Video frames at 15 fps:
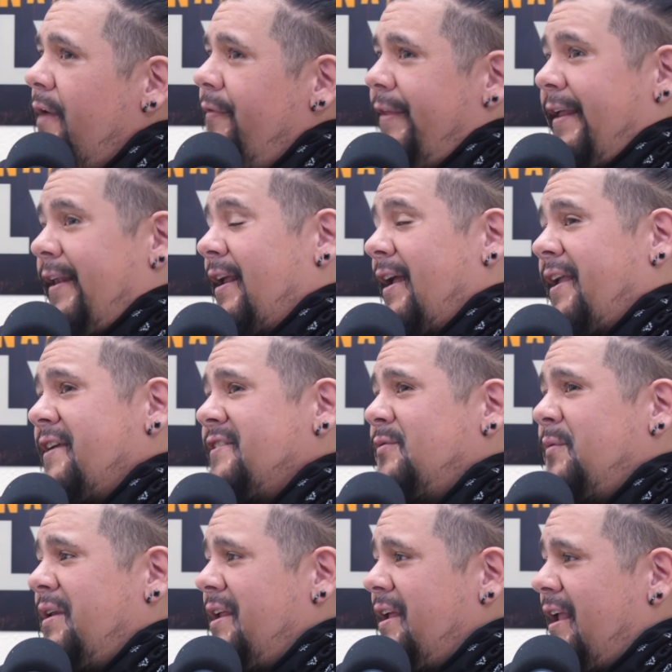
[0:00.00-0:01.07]
And then I
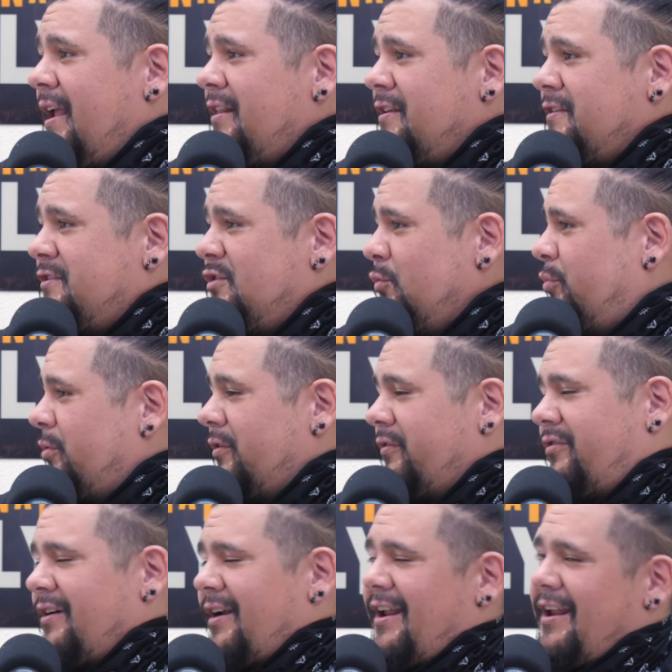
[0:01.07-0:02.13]
guess we didn't get the super
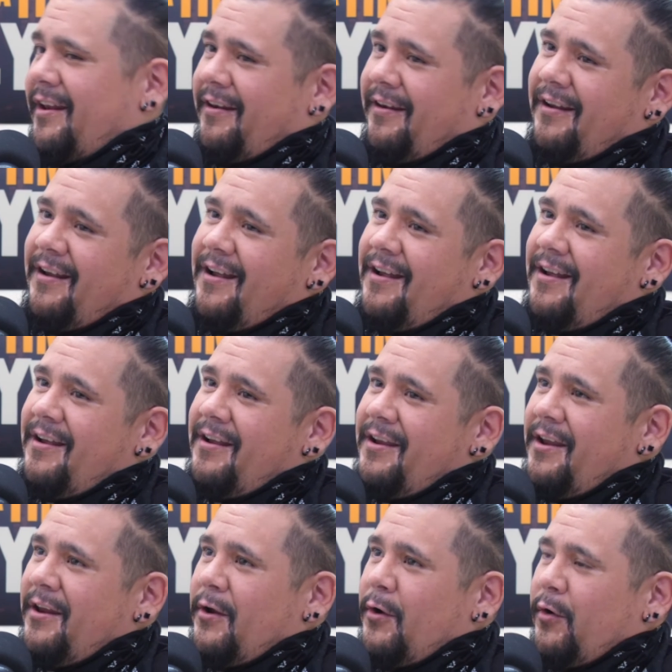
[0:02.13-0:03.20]
freaking,
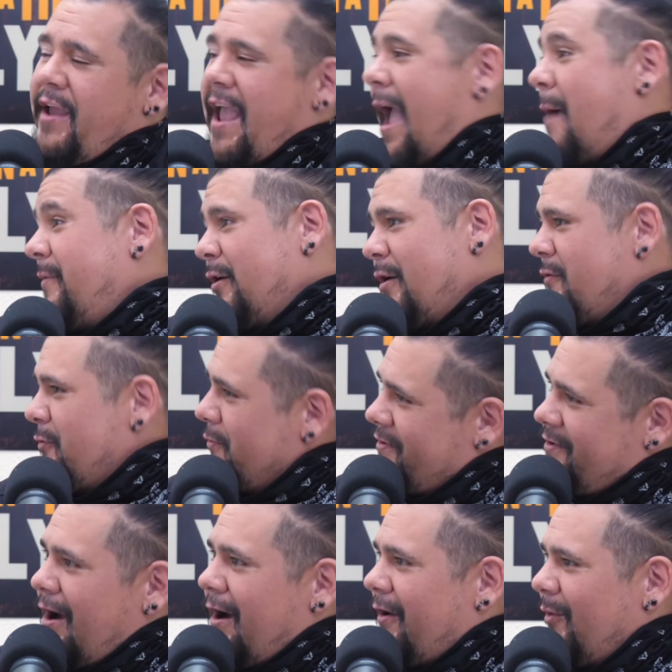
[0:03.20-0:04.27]
cameo everyone
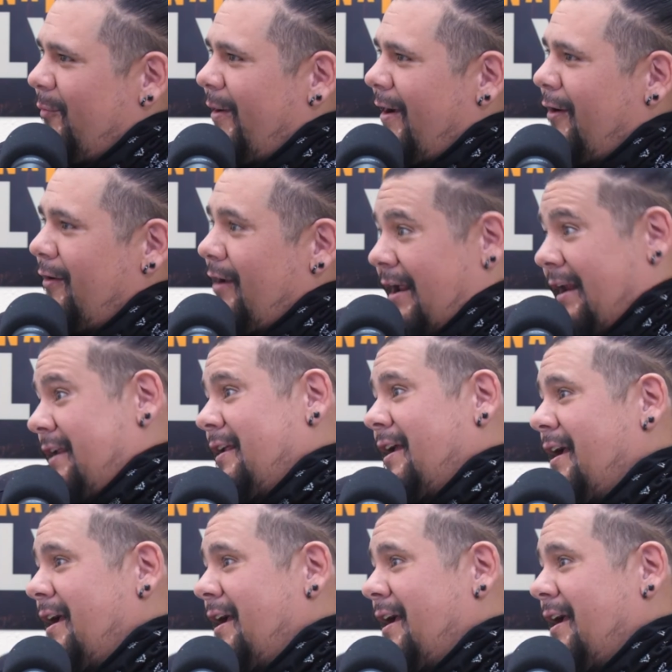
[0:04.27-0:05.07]
was talking about.